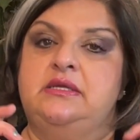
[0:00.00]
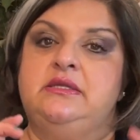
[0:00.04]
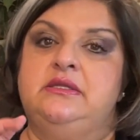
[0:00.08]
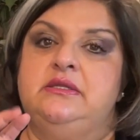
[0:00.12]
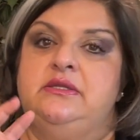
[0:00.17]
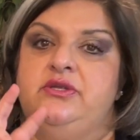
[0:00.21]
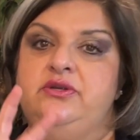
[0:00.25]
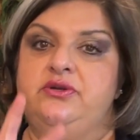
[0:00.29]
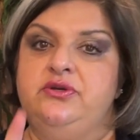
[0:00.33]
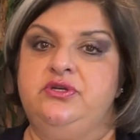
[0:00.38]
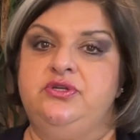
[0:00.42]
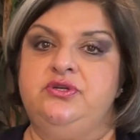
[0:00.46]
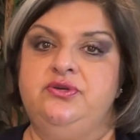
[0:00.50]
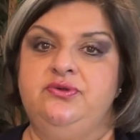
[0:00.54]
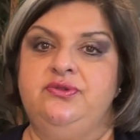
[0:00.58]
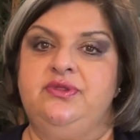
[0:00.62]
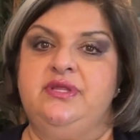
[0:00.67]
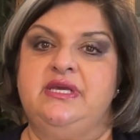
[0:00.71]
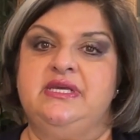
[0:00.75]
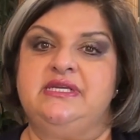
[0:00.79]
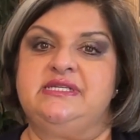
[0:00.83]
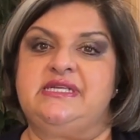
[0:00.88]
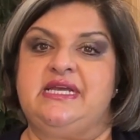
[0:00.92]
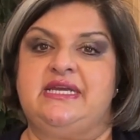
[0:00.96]
There are 2
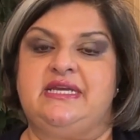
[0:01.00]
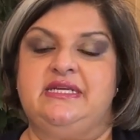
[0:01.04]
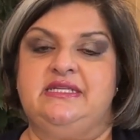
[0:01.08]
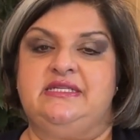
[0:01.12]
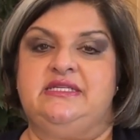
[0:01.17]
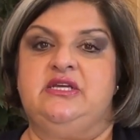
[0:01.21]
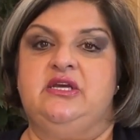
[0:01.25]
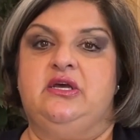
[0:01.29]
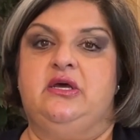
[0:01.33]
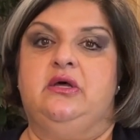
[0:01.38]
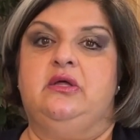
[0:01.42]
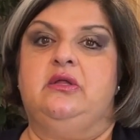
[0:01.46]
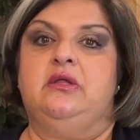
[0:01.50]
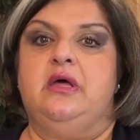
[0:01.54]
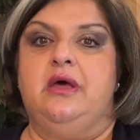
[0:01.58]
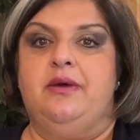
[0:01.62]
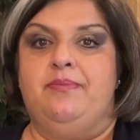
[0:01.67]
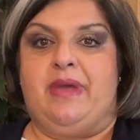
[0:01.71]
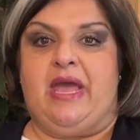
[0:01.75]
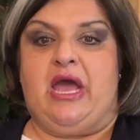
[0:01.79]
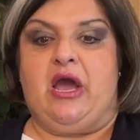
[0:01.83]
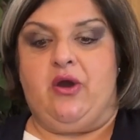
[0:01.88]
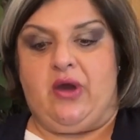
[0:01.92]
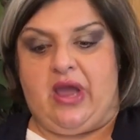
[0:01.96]
things I can tell
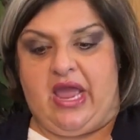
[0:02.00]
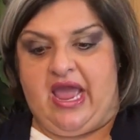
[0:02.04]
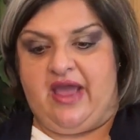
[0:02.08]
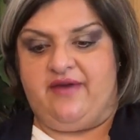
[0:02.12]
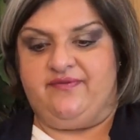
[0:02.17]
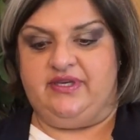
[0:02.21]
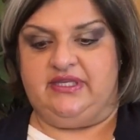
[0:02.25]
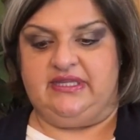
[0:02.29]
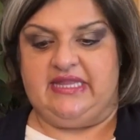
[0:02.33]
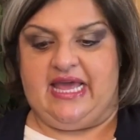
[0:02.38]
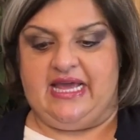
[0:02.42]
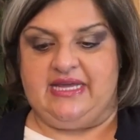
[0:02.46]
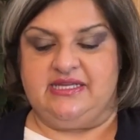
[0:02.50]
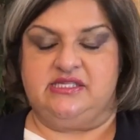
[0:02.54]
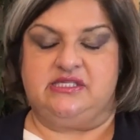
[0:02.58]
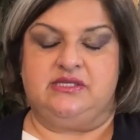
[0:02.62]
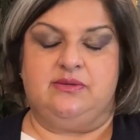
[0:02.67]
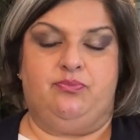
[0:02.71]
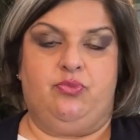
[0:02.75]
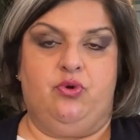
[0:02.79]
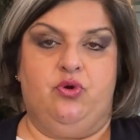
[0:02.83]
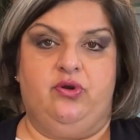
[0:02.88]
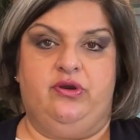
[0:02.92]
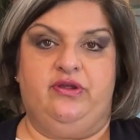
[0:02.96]
about having that
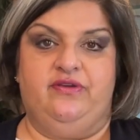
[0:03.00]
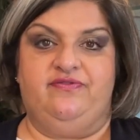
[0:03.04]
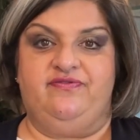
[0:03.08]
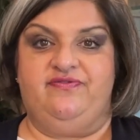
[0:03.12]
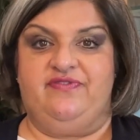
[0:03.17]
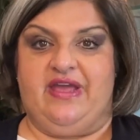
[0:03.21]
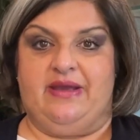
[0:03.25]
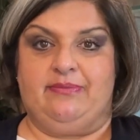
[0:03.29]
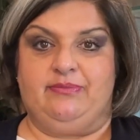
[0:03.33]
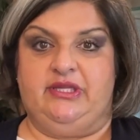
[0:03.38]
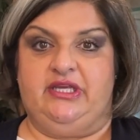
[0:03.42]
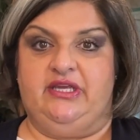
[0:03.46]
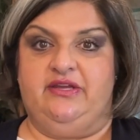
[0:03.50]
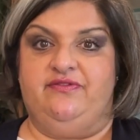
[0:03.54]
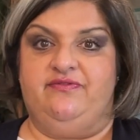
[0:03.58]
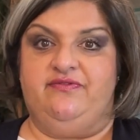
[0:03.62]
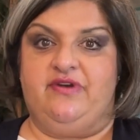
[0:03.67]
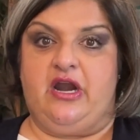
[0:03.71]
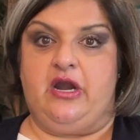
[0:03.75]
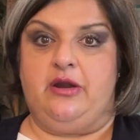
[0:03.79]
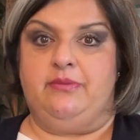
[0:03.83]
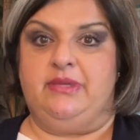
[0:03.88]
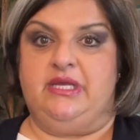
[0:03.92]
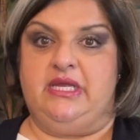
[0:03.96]
supportive family
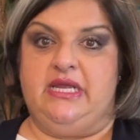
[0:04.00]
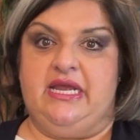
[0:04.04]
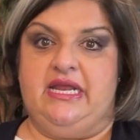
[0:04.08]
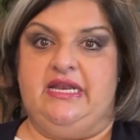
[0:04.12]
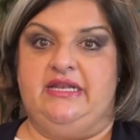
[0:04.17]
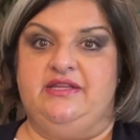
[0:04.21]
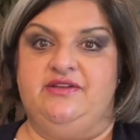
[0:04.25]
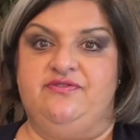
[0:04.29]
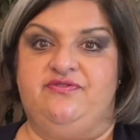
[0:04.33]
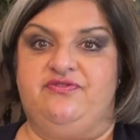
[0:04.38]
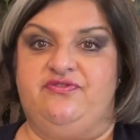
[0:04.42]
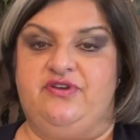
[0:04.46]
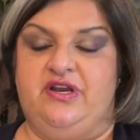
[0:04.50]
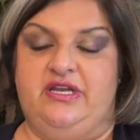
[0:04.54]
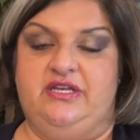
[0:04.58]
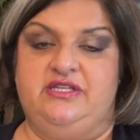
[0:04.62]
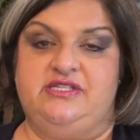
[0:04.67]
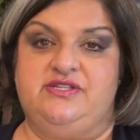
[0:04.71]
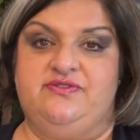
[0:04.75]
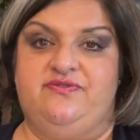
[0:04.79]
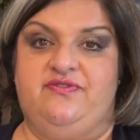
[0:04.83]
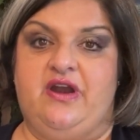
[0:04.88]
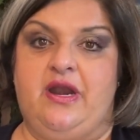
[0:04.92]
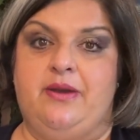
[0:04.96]
environment and the
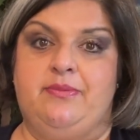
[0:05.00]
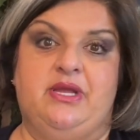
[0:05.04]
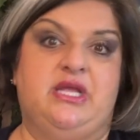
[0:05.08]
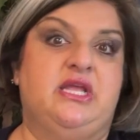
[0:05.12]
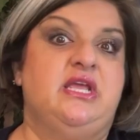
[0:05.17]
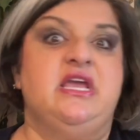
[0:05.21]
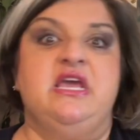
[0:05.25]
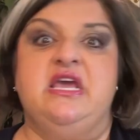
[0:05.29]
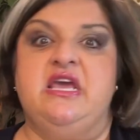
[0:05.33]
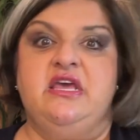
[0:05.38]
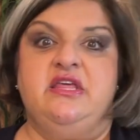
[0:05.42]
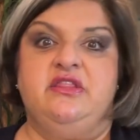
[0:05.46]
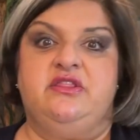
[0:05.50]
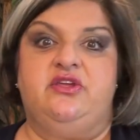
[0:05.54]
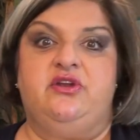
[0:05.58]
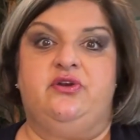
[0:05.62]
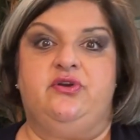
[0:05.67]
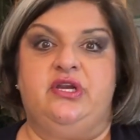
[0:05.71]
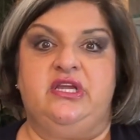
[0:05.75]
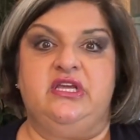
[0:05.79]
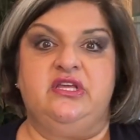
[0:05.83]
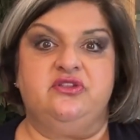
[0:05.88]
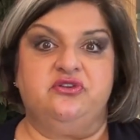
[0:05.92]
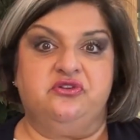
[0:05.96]
friends environment.
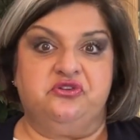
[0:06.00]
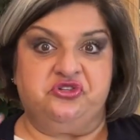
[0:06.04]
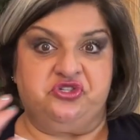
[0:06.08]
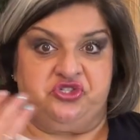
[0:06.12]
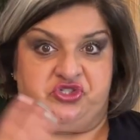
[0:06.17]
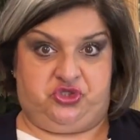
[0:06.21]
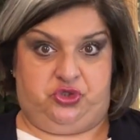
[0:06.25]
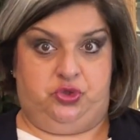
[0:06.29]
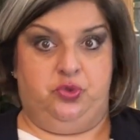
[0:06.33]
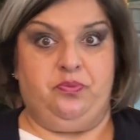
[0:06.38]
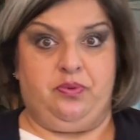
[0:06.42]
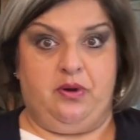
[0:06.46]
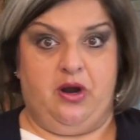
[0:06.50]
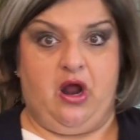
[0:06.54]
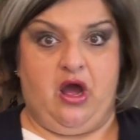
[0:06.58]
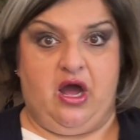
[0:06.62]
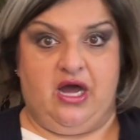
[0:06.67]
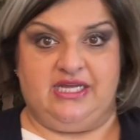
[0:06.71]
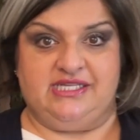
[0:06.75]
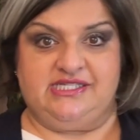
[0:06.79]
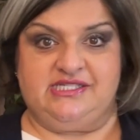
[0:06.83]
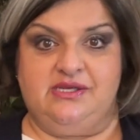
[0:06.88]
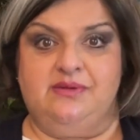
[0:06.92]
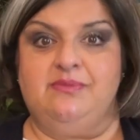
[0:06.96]
They're either super
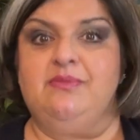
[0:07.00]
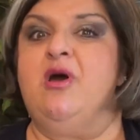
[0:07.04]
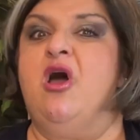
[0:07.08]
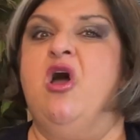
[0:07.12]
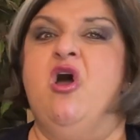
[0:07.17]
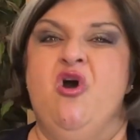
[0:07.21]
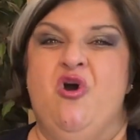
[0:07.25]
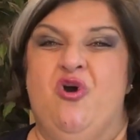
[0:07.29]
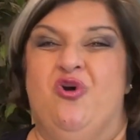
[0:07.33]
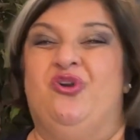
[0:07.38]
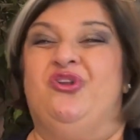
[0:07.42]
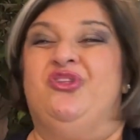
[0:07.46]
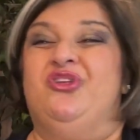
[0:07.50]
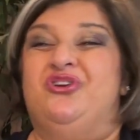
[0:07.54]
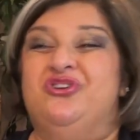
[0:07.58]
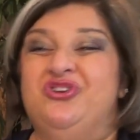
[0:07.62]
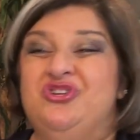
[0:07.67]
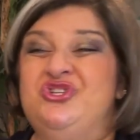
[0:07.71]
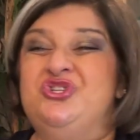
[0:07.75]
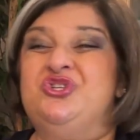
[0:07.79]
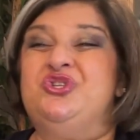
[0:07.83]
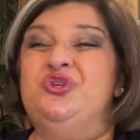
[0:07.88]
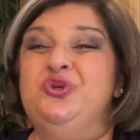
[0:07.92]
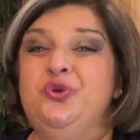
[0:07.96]
awesome or they're
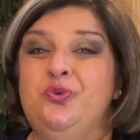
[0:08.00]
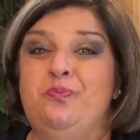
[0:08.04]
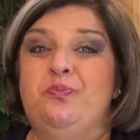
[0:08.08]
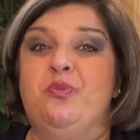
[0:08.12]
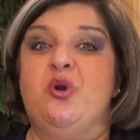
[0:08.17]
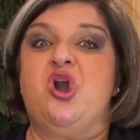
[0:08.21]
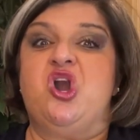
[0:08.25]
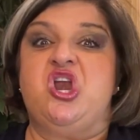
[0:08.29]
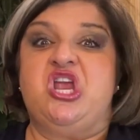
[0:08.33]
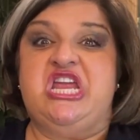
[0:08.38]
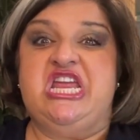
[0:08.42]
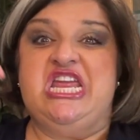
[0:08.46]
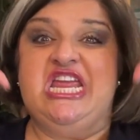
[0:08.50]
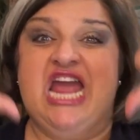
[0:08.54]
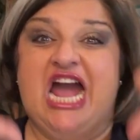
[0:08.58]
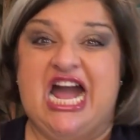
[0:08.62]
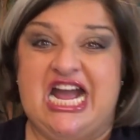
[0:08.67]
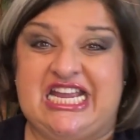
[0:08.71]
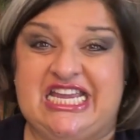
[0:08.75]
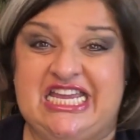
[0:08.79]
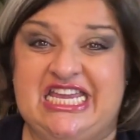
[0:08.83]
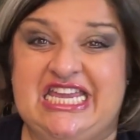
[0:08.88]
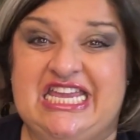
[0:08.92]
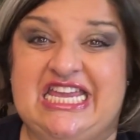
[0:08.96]
super
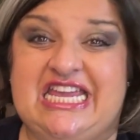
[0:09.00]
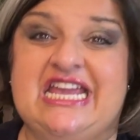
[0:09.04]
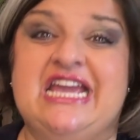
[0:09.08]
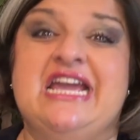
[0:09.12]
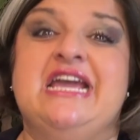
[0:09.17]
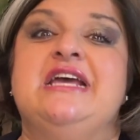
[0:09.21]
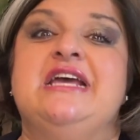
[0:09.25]
yucky.